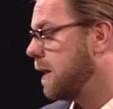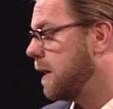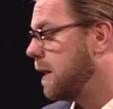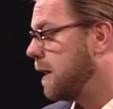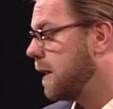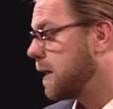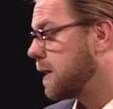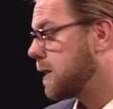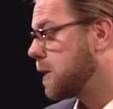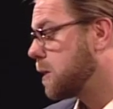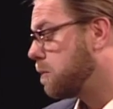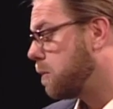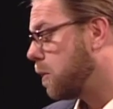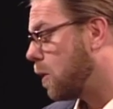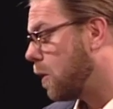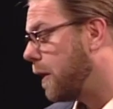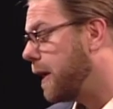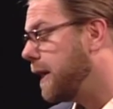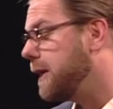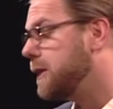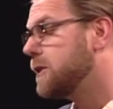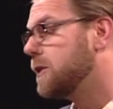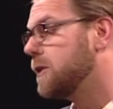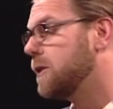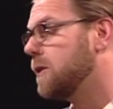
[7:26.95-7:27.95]

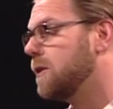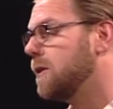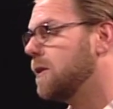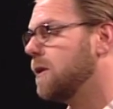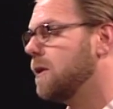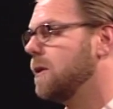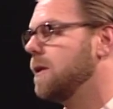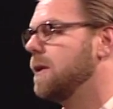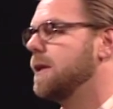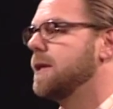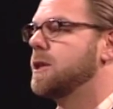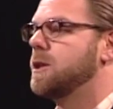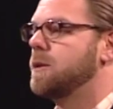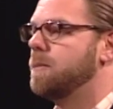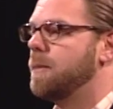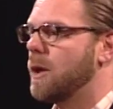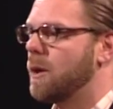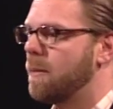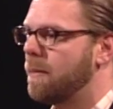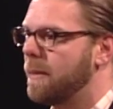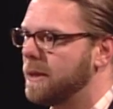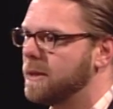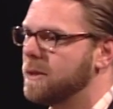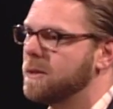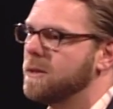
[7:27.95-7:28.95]
explorational,
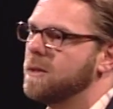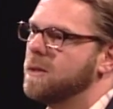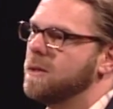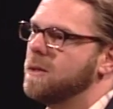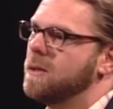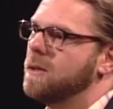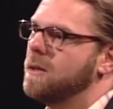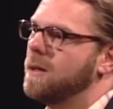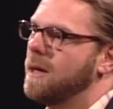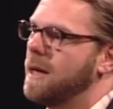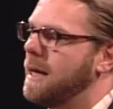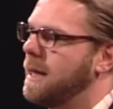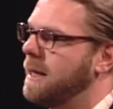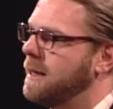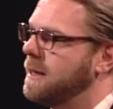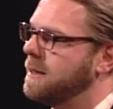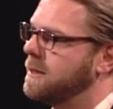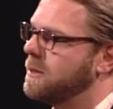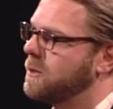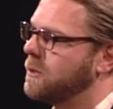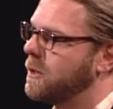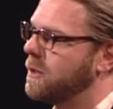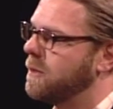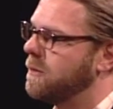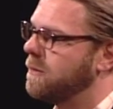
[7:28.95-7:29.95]
experimental, and
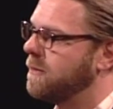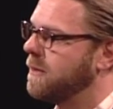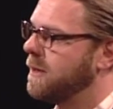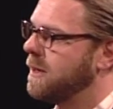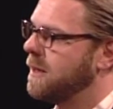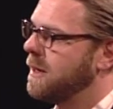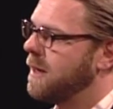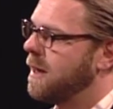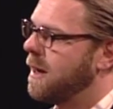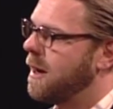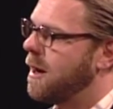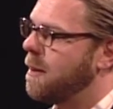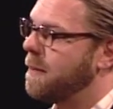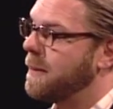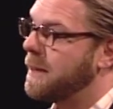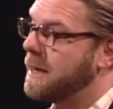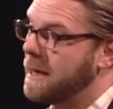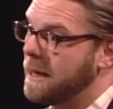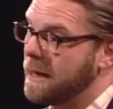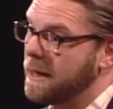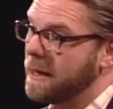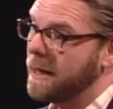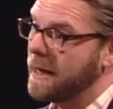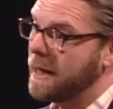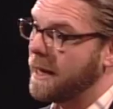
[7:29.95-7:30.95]
sort of
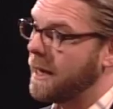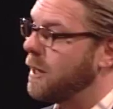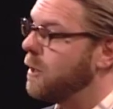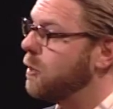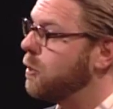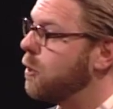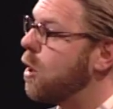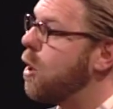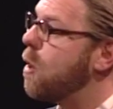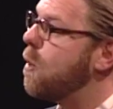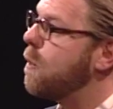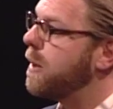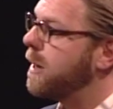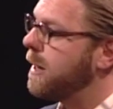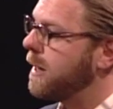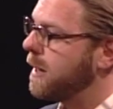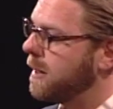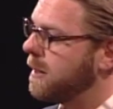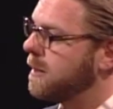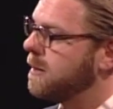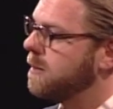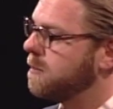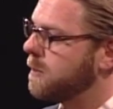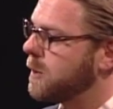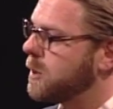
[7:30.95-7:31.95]
healing and growing
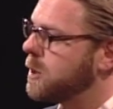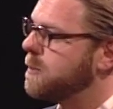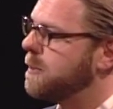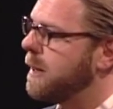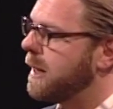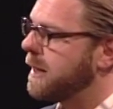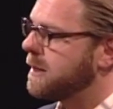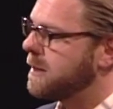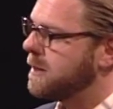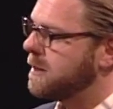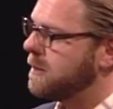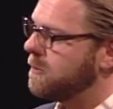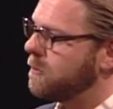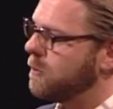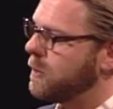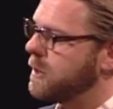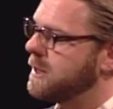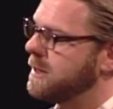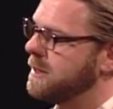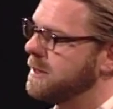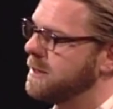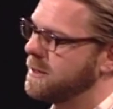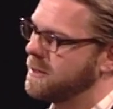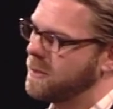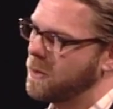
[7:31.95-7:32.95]
perspective,
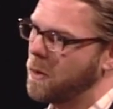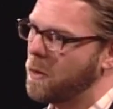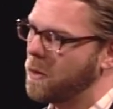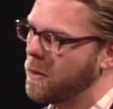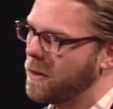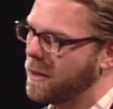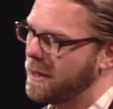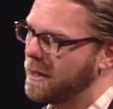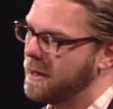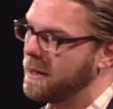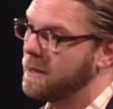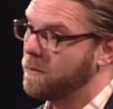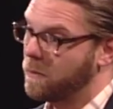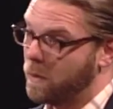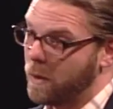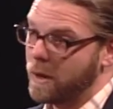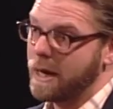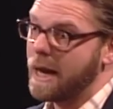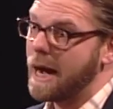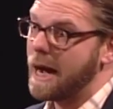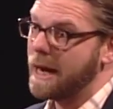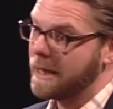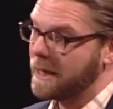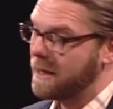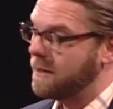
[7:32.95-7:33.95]
which is totally what
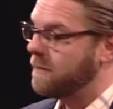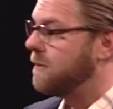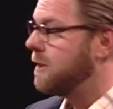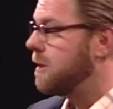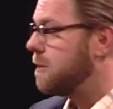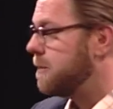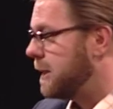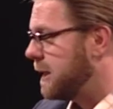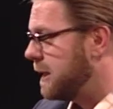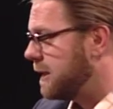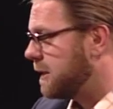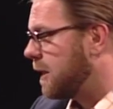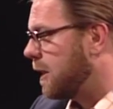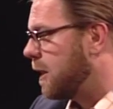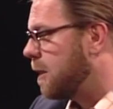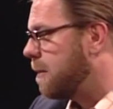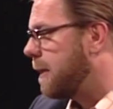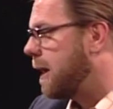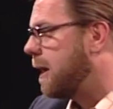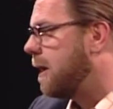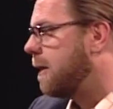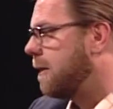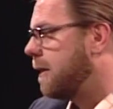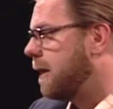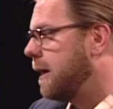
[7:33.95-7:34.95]
cognitive liberty is all
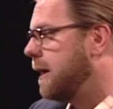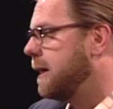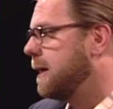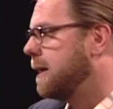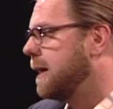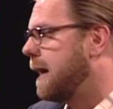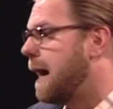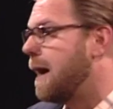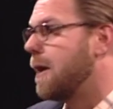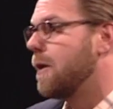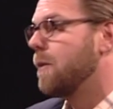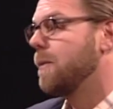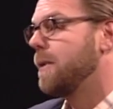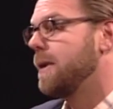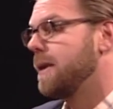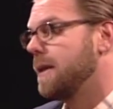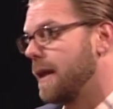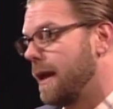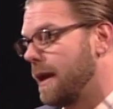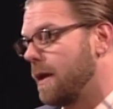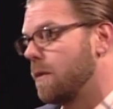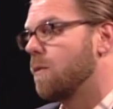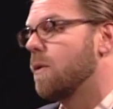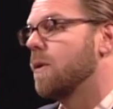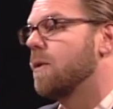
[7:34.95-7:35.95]
about, right? How do we
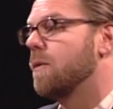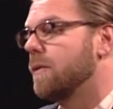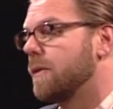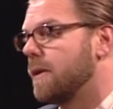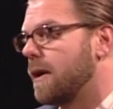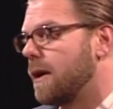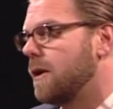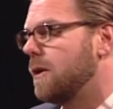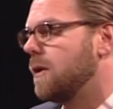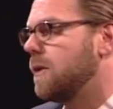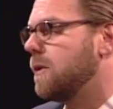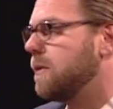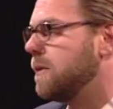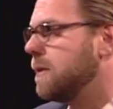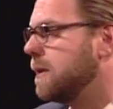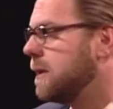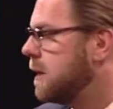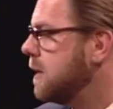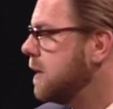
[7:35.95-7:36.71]
like work with our own?